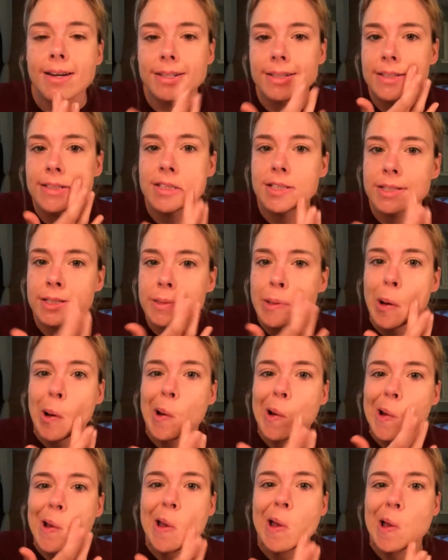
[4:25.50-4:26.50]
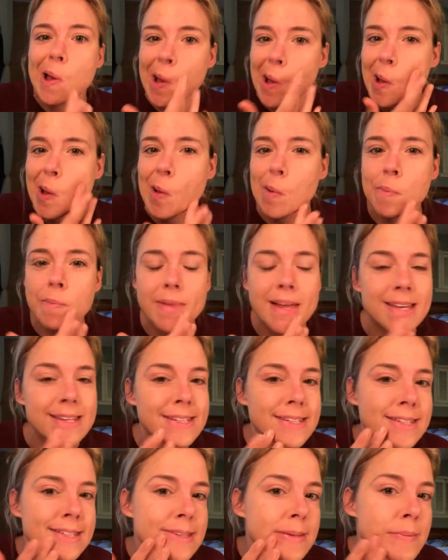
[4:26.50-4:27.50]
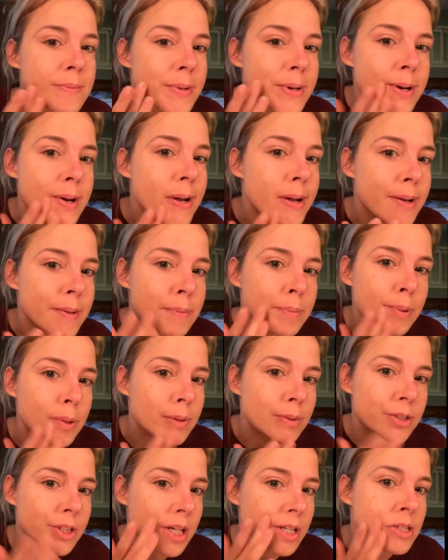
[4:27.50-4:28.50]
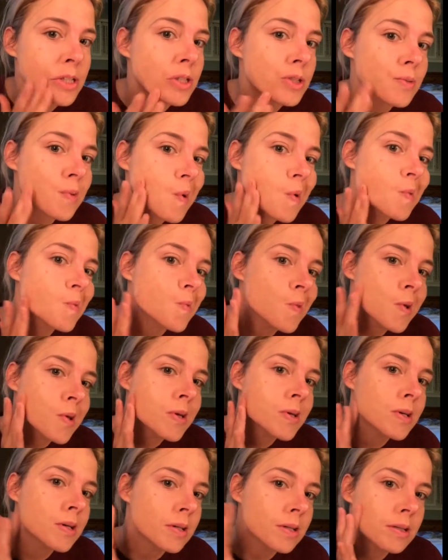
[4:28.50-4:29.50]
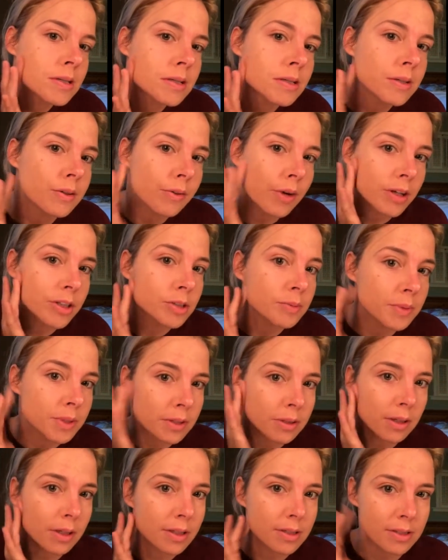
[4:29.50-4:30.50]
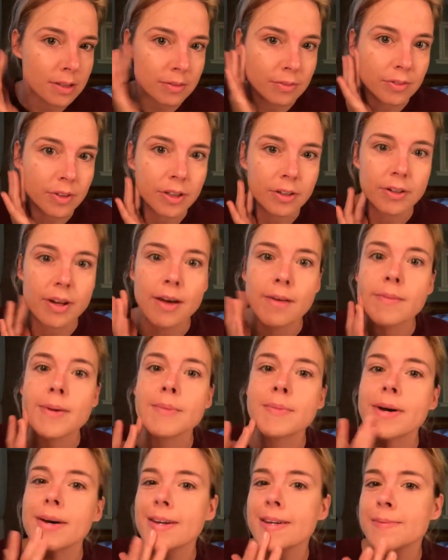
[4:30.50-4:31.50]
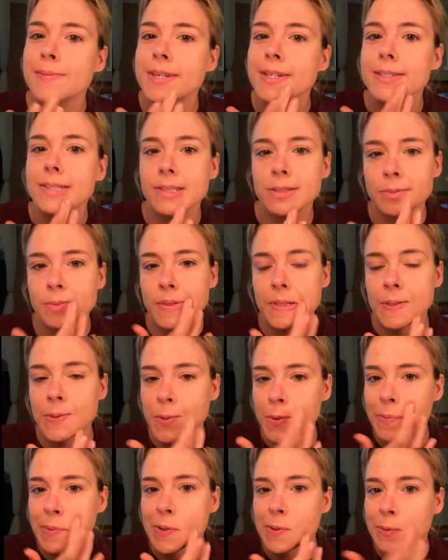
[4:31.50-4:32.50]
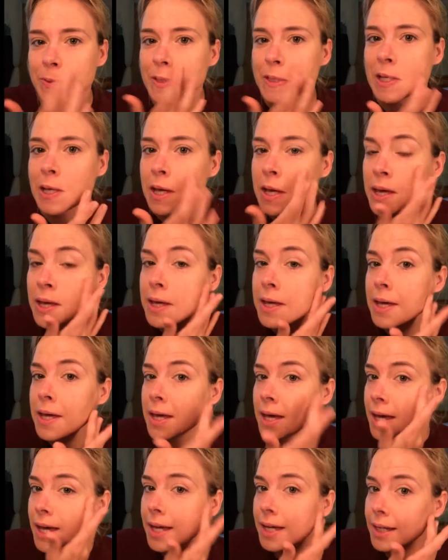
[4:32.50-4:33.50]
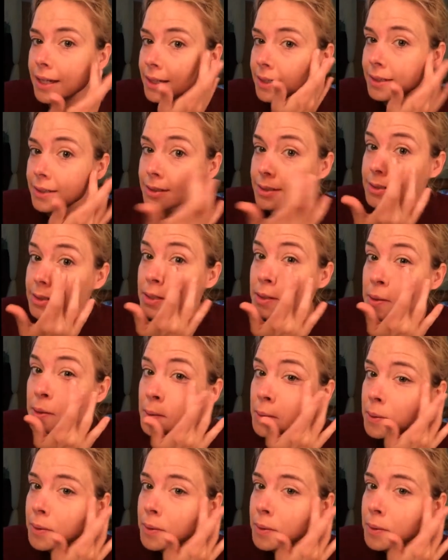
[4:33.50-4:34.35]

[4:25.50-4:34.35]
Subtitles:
I did just start last December a progesterone regimen because I figured out my body makes too many hormones, and